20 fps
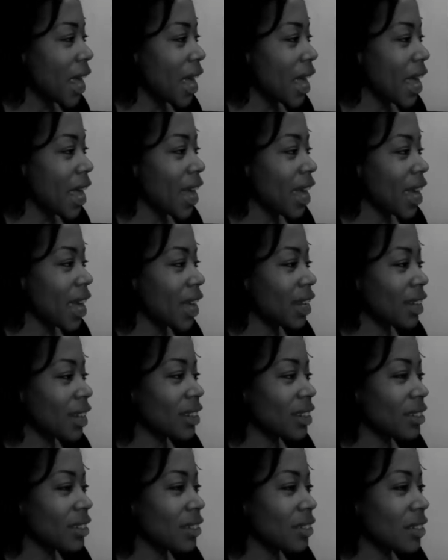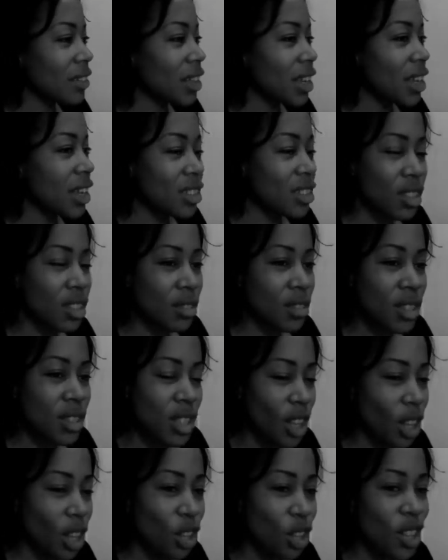and it
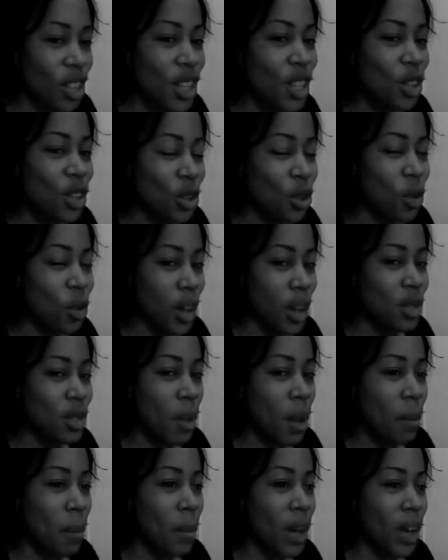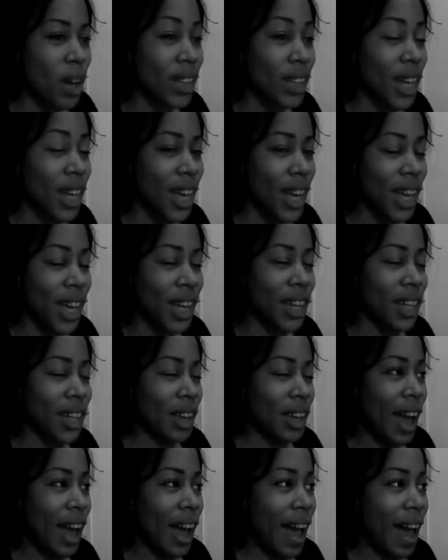suddenly crossed my mind,
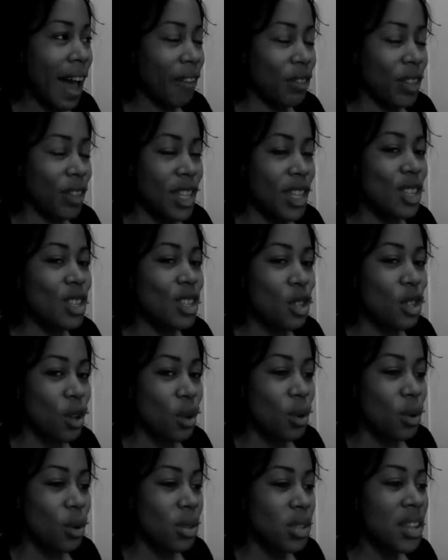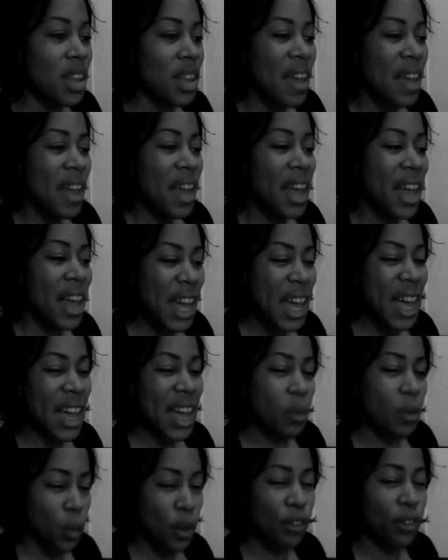hey, I have these notes
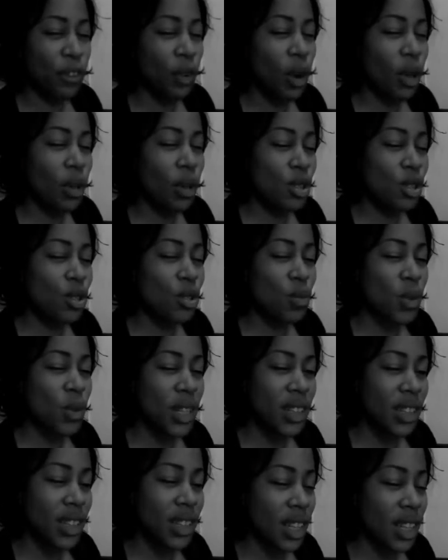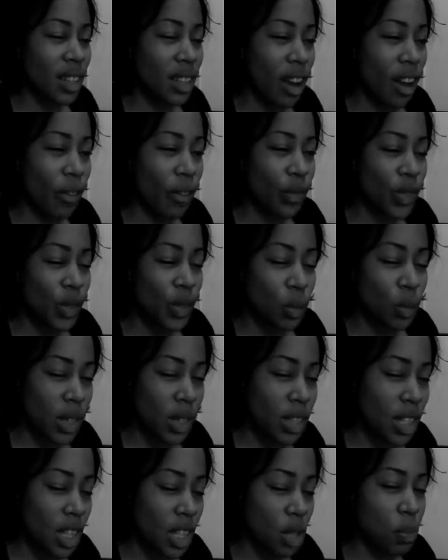and referrals with, this,
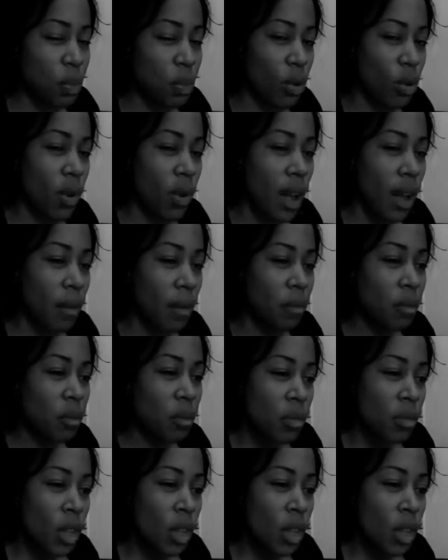with this program